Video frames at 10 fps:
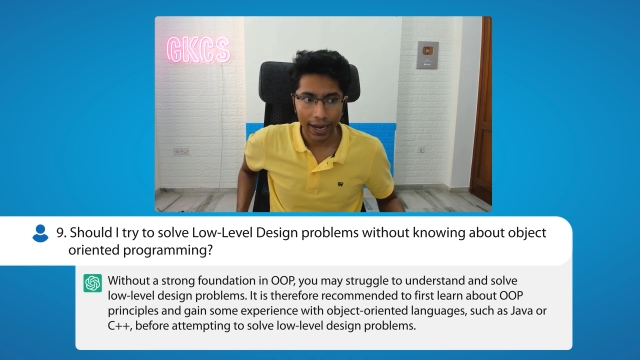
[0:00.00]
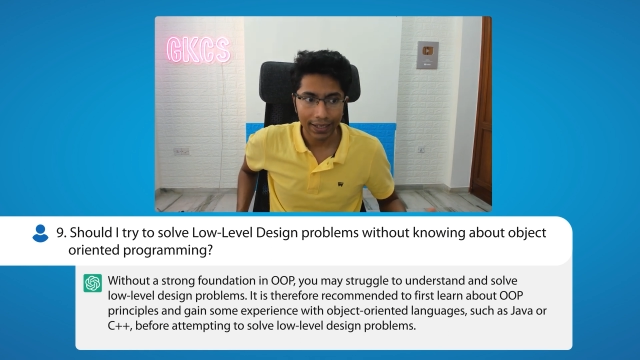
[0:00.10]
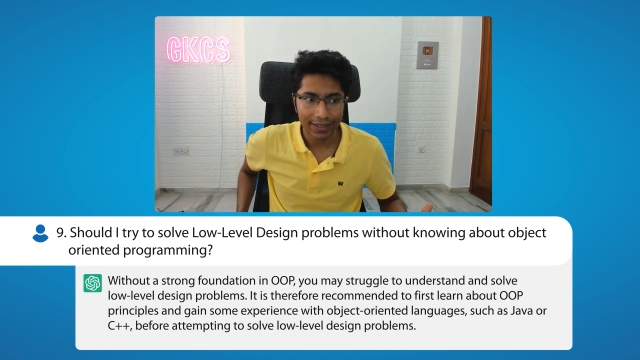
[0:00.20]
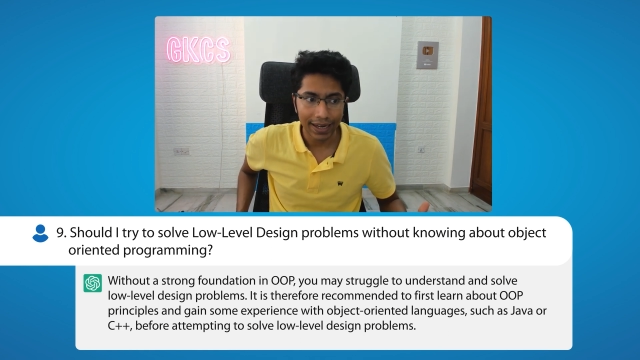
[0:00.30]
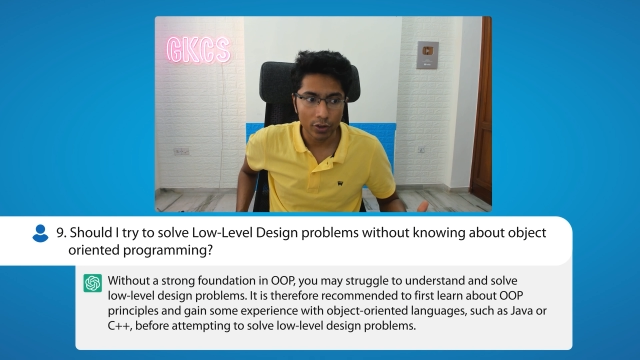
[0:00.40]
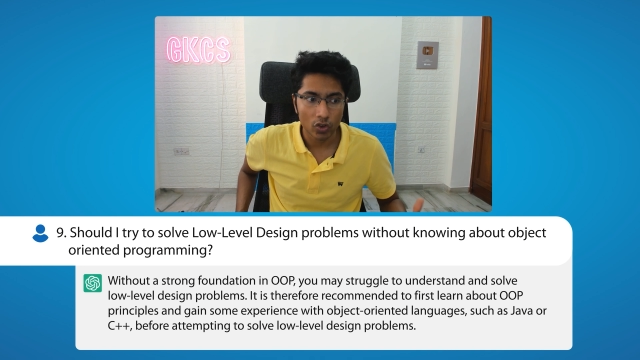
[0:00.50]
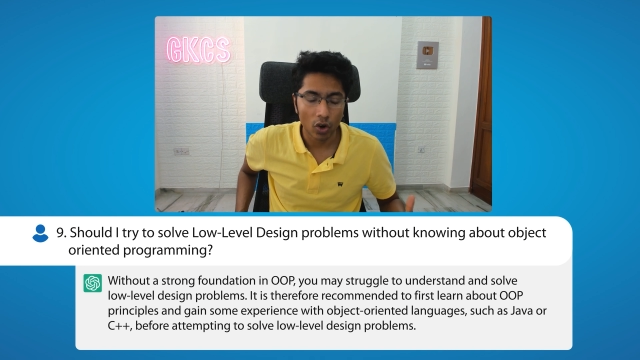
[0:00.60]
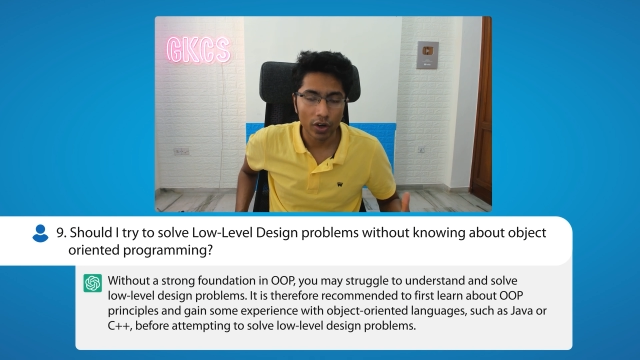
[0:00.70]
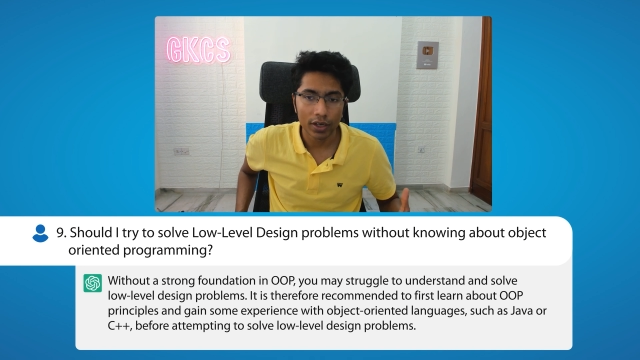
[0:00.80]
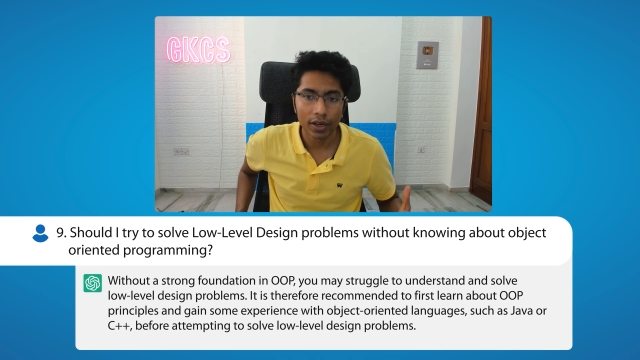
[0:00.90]
it's that you
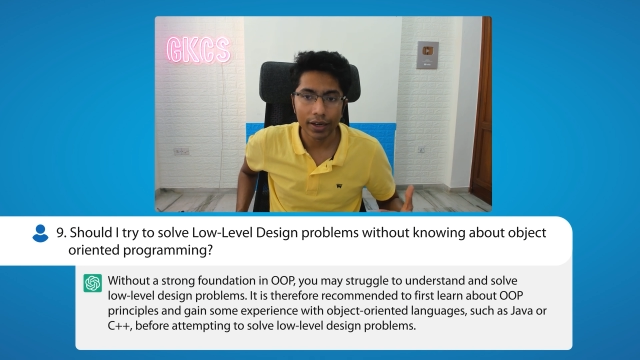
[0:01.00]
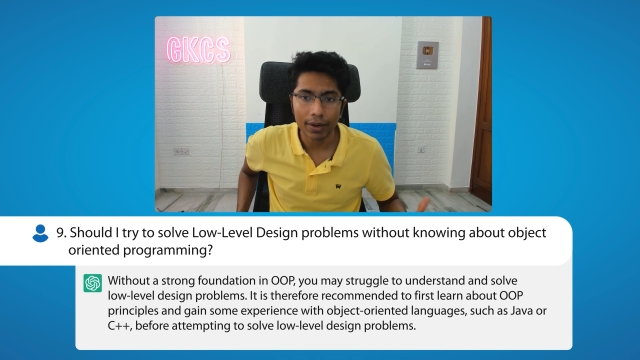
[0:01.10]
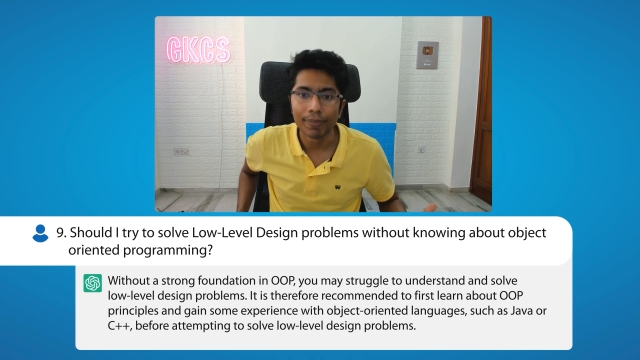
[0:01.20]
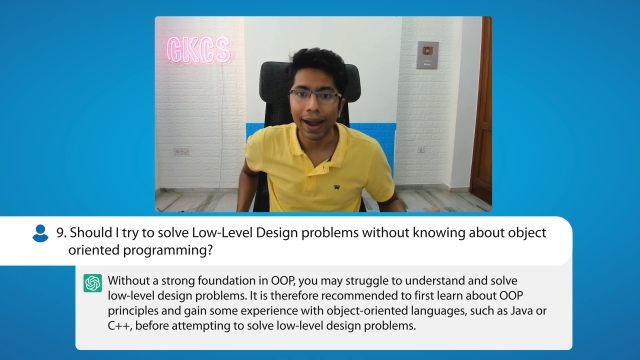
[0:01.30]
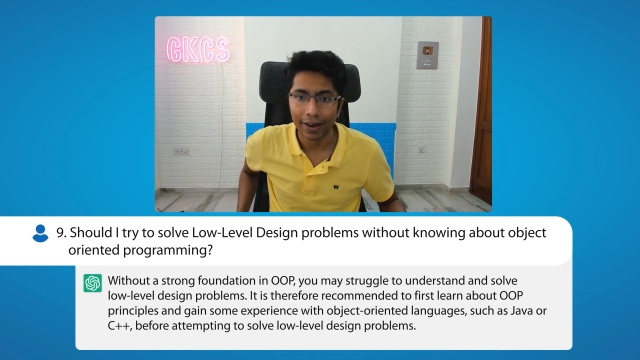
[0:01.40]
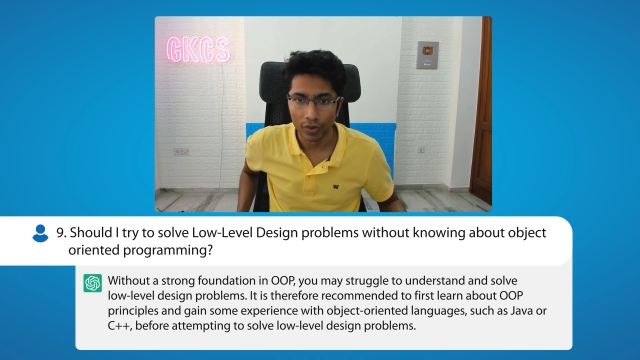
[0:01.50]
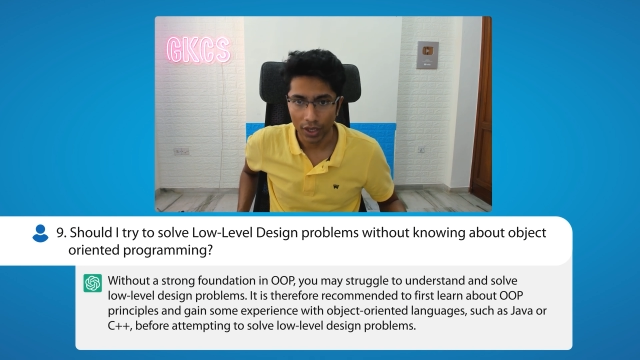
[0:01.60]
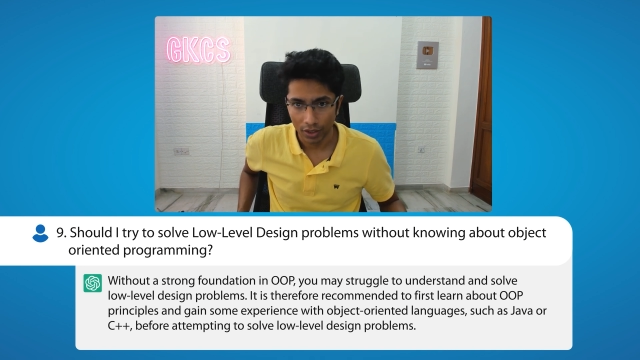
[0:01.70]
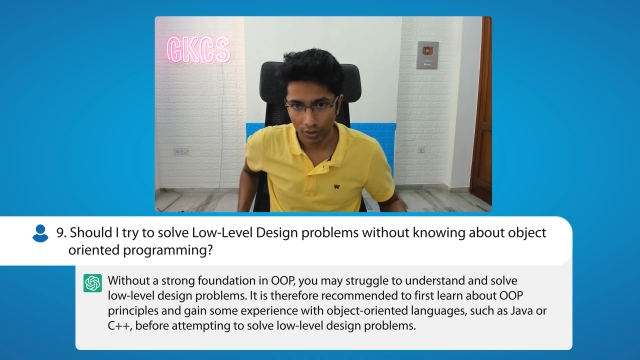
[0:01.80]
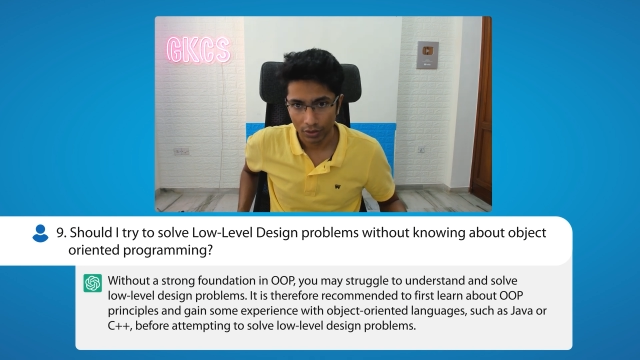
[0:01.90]
solved it in a really bad way